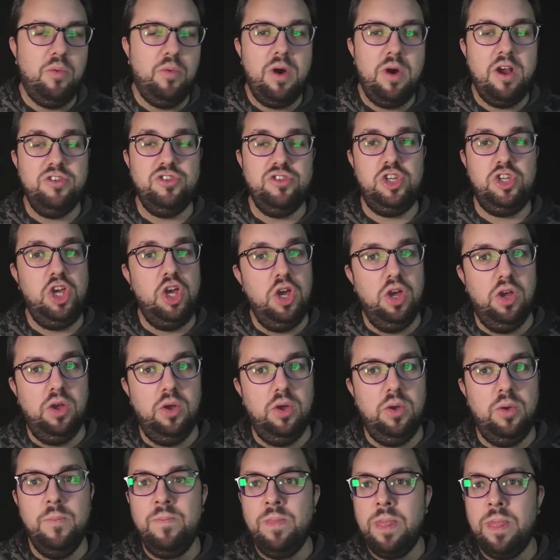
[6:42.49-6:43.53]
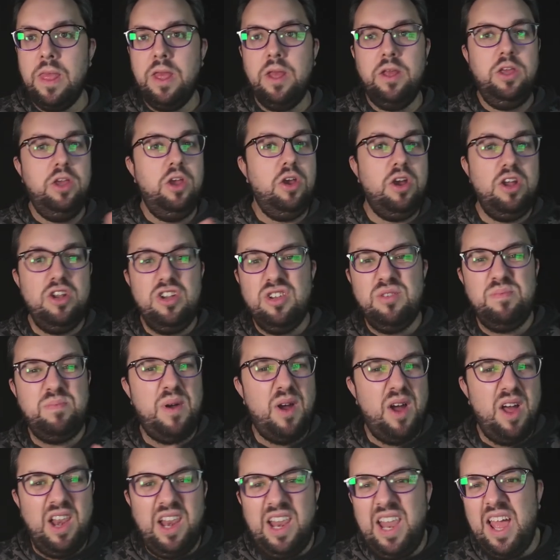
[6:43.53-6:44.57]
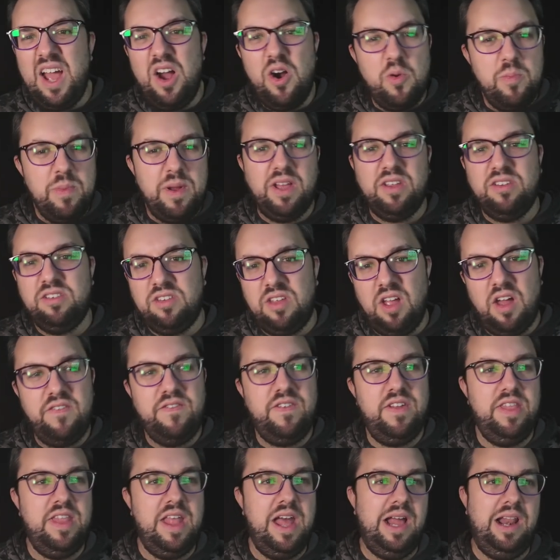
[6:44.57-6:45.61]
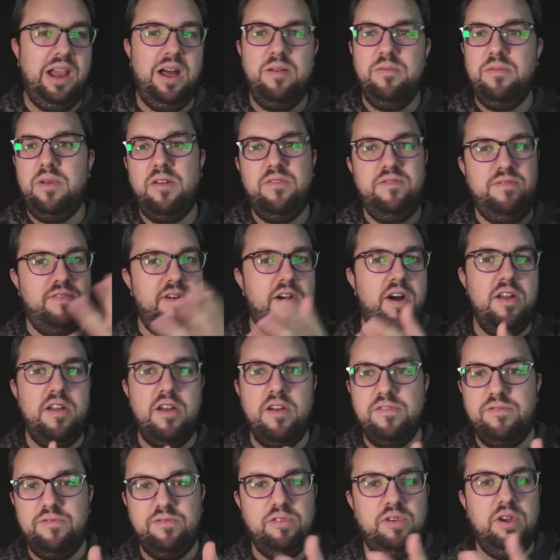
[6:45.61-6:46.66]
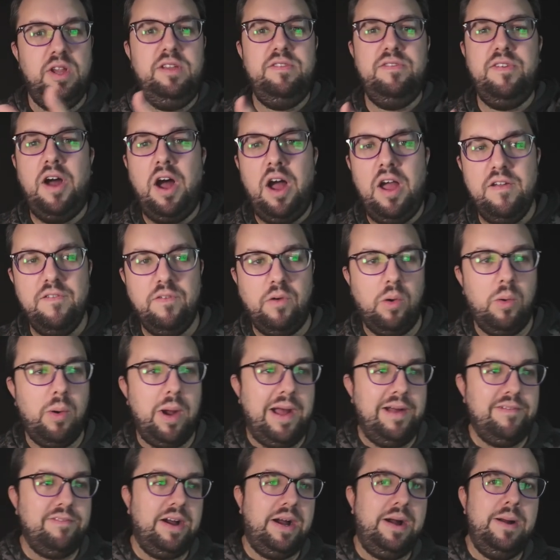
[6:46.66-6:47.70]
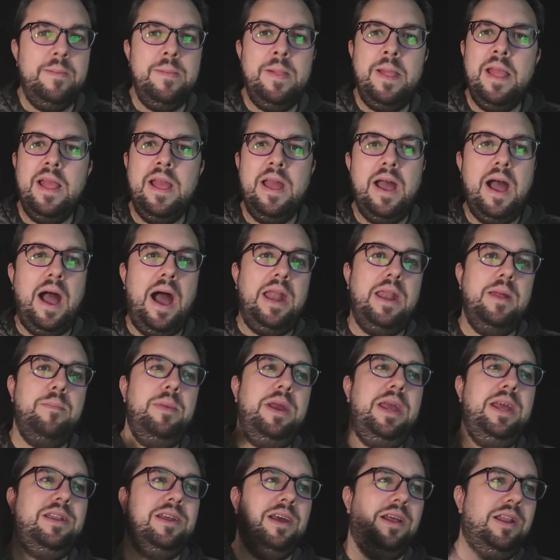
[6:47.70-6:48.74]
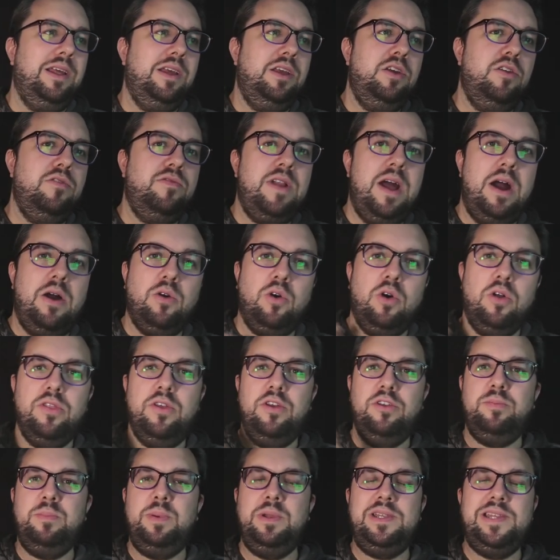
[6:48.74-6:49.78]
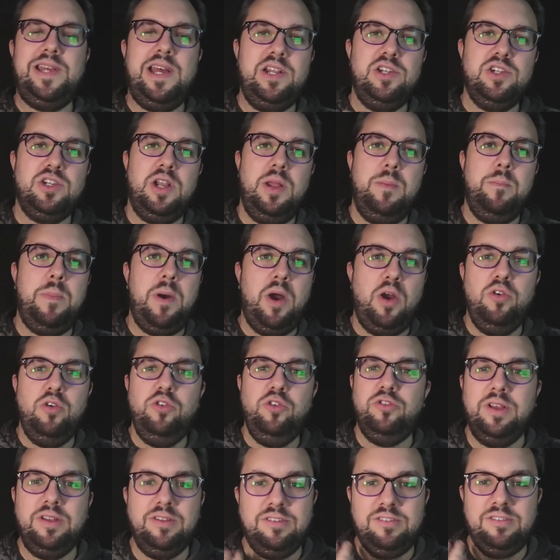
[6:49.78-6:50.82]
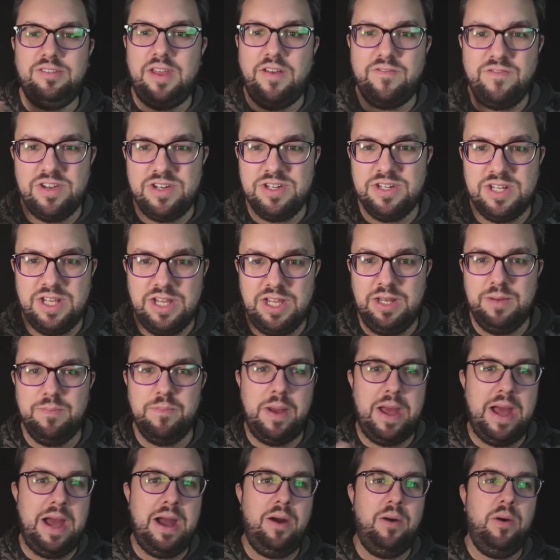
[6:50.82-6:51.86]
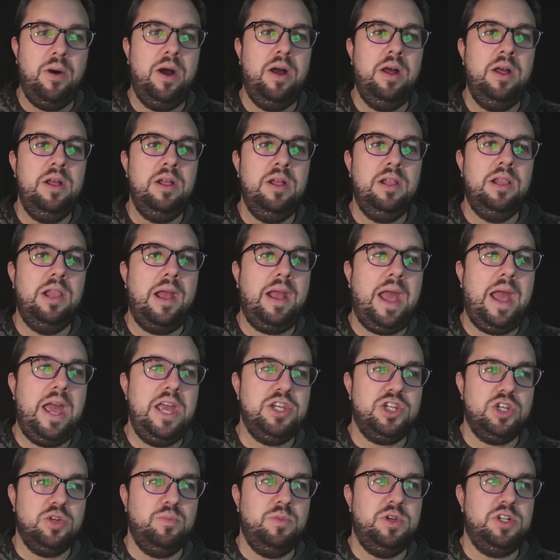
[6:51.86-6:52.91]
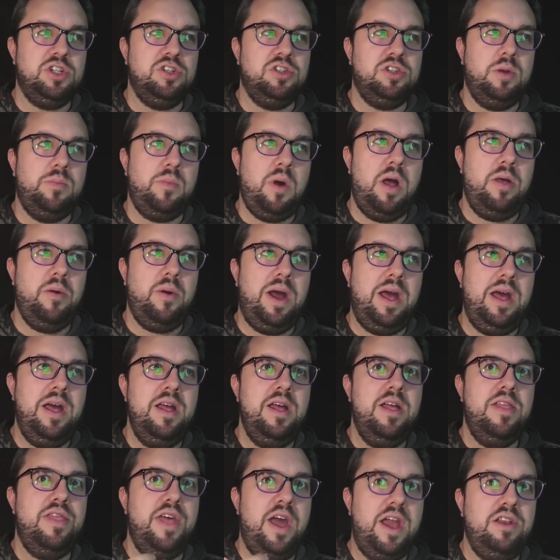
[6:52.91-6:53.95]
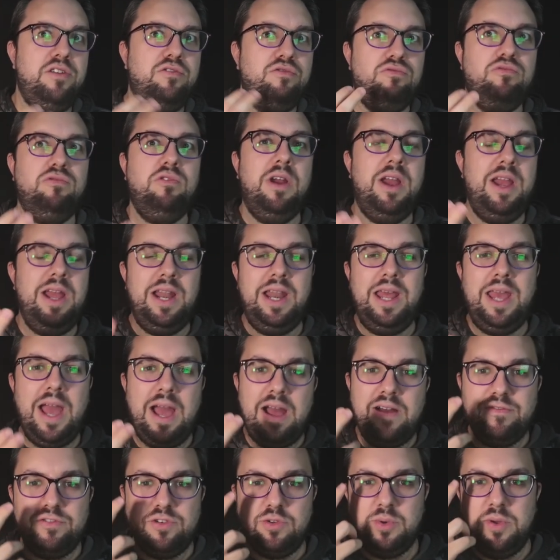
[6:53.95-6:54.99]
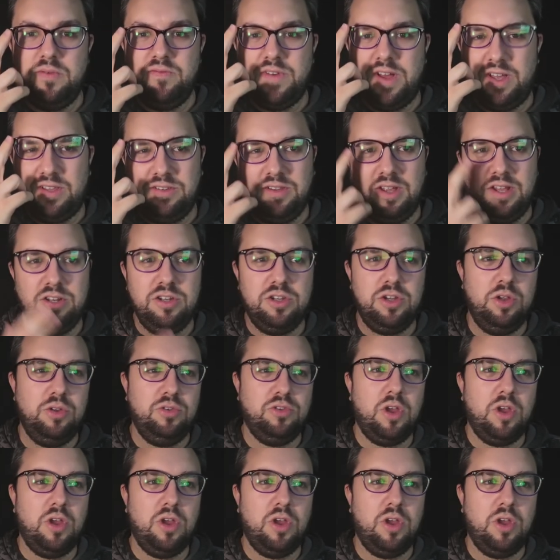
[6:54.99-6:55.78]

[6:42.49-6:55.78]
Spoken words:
Whereas you can just put a little bit of stuff in there, like a 3-5 or whatever. And immediately you've now got this potential imposing 17 power location, which is somewhere where they'd really have to invest into.